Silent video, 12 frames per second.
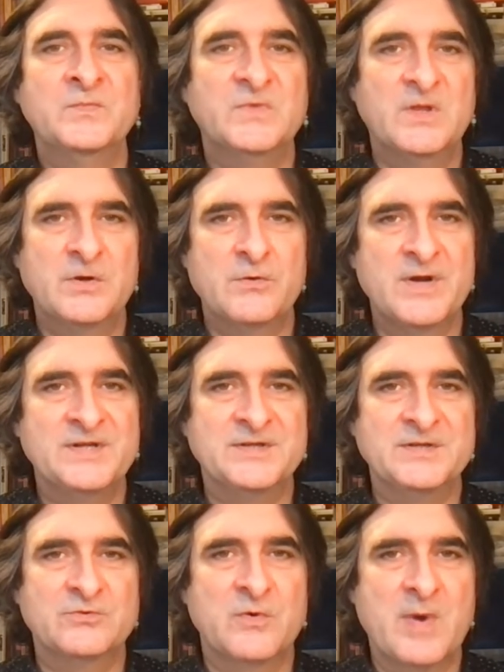The
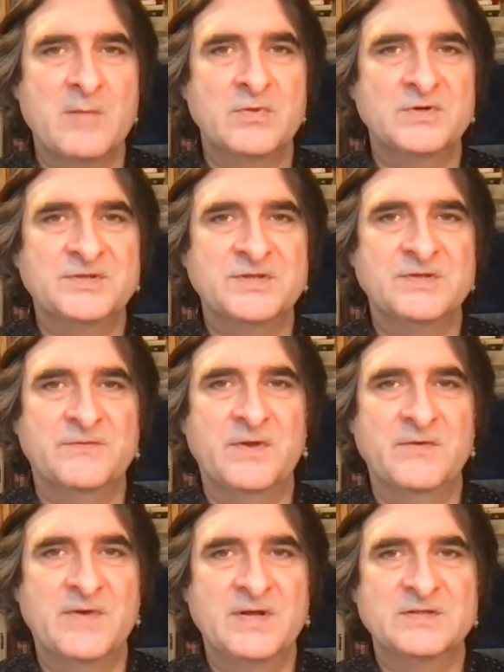narrator's remembrances of the
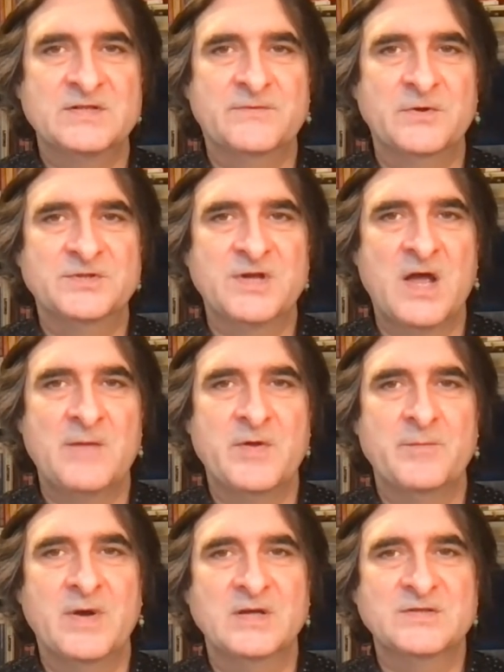events of her time in
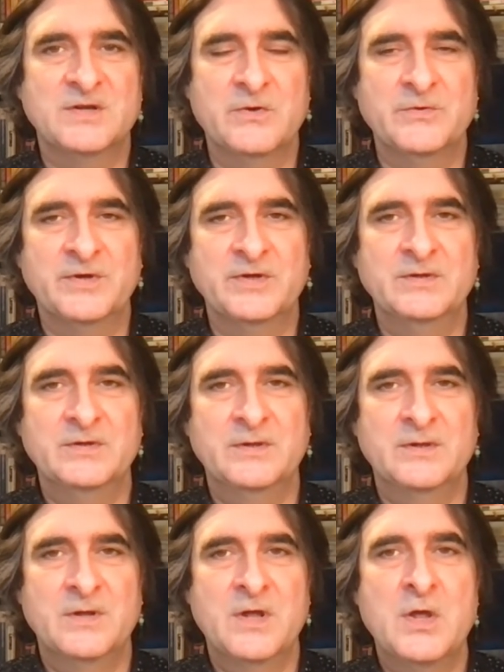Barcelona
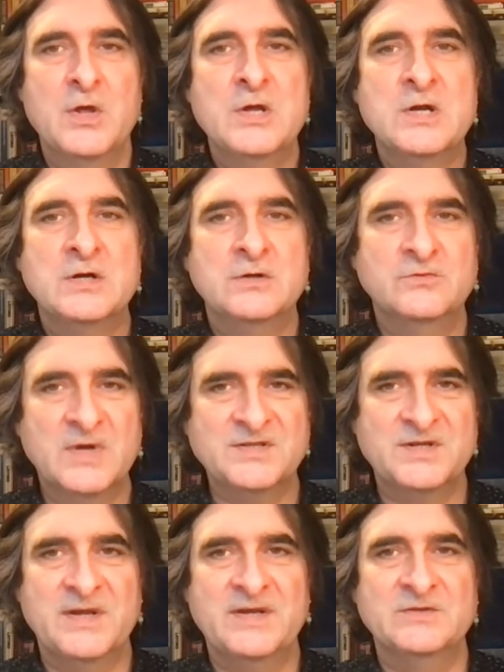
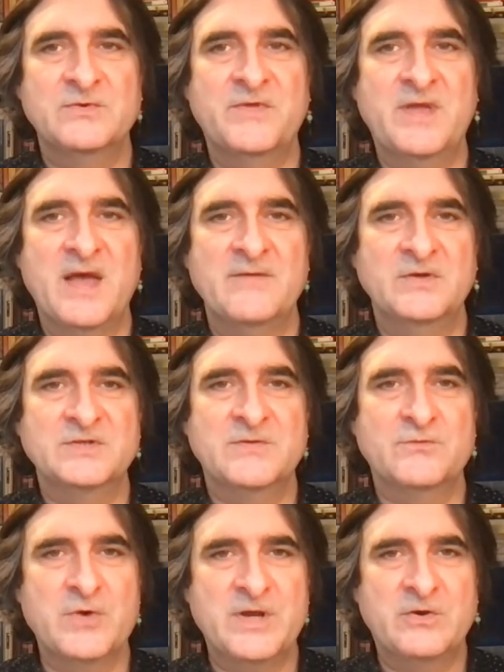resonate with the efforts
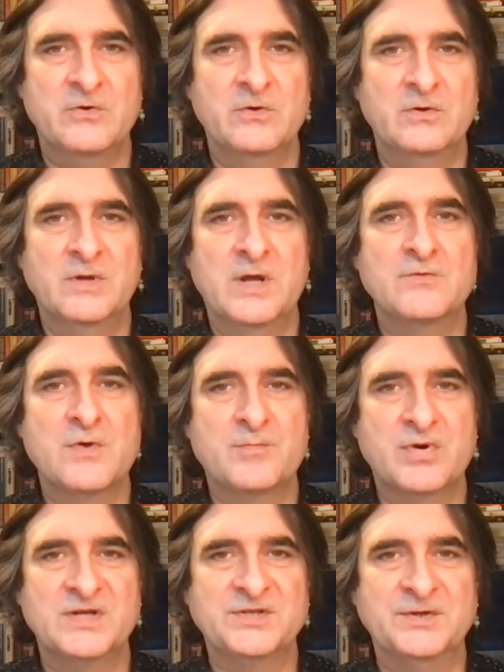of recall and
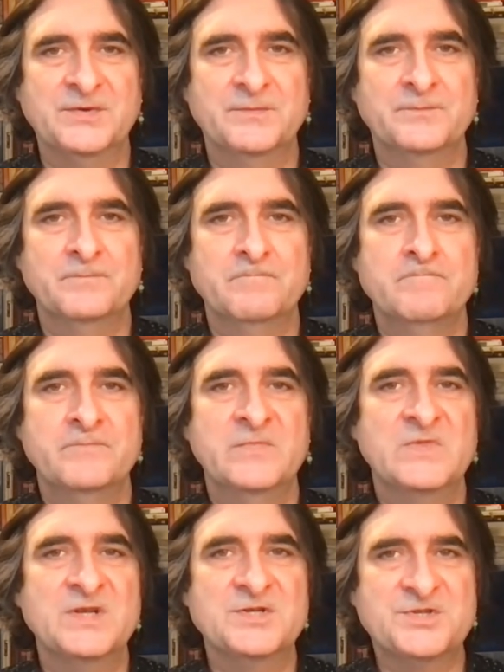repression
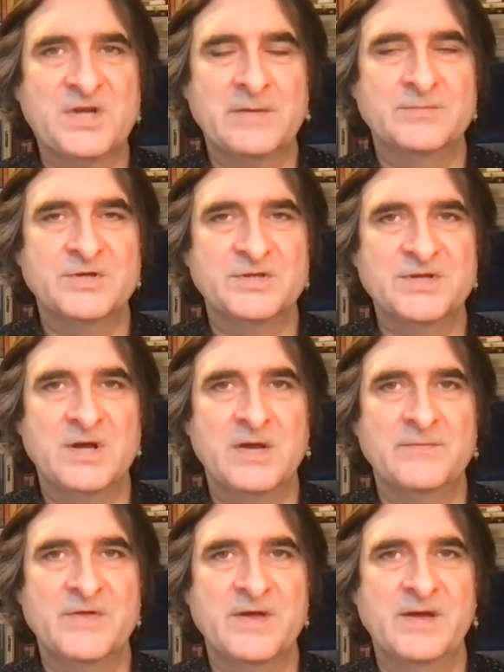that shaped her
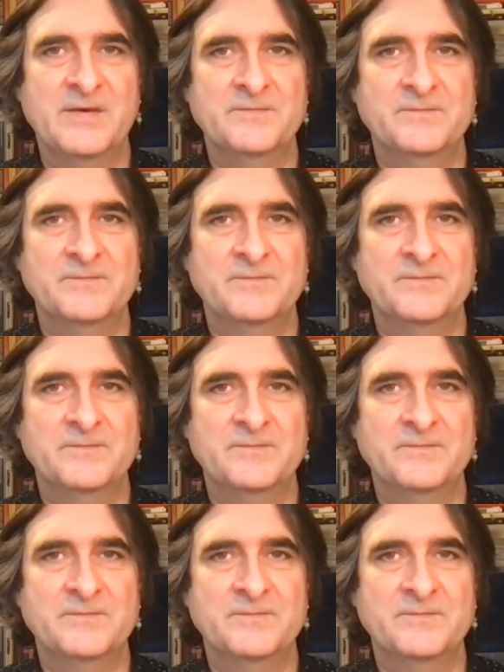time there.